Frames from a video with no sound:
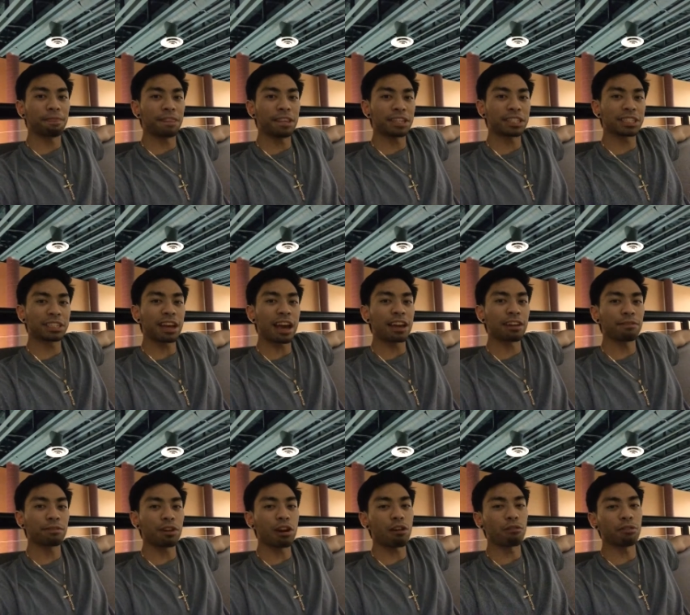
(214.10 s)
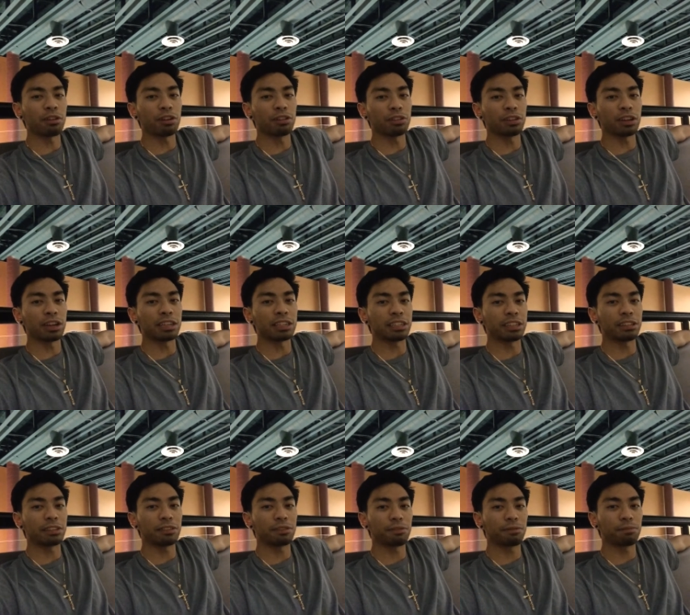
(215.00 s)
This kind of got rid of the
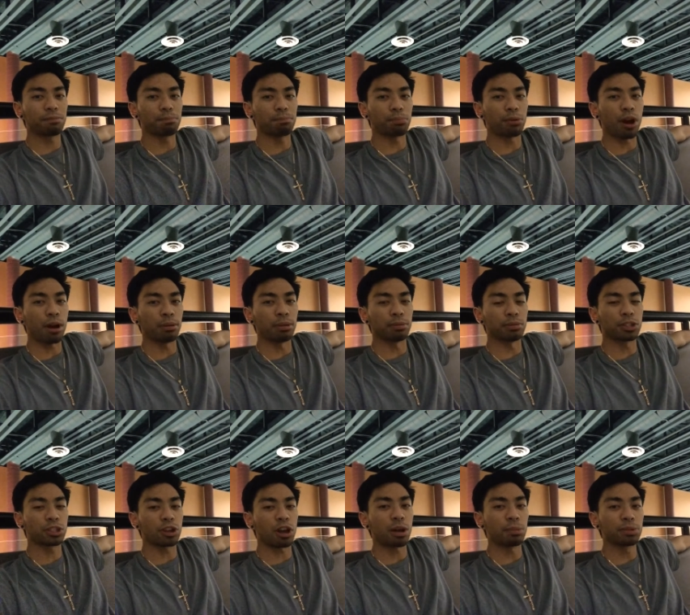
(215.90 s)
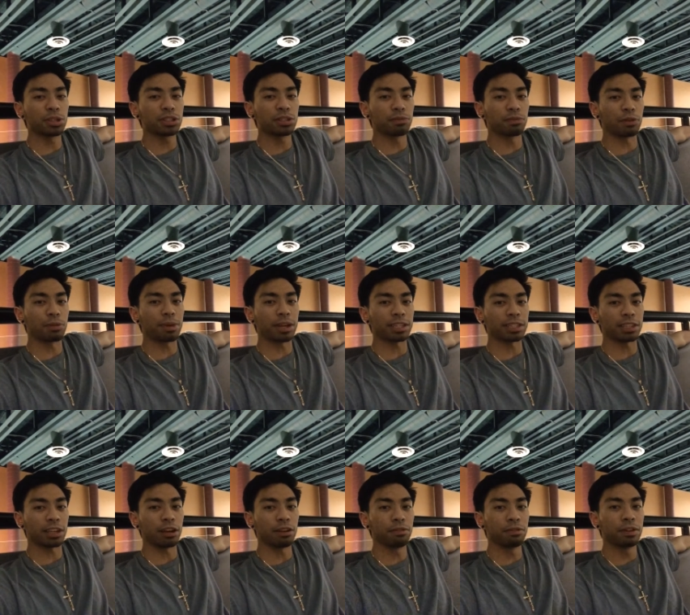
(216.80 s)
problem of solipsism for
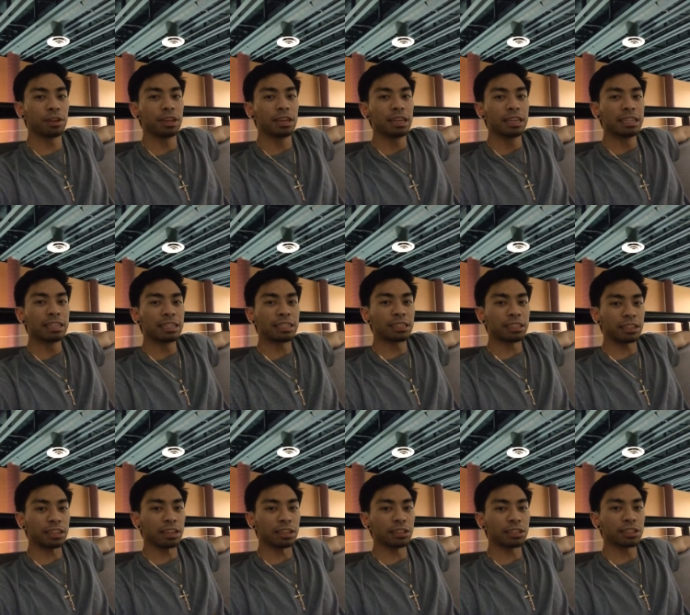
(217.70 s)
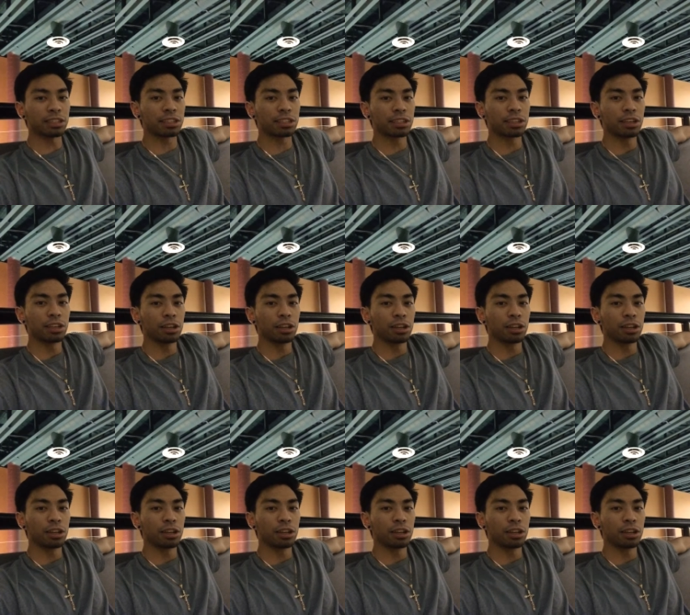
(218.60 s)
myself, since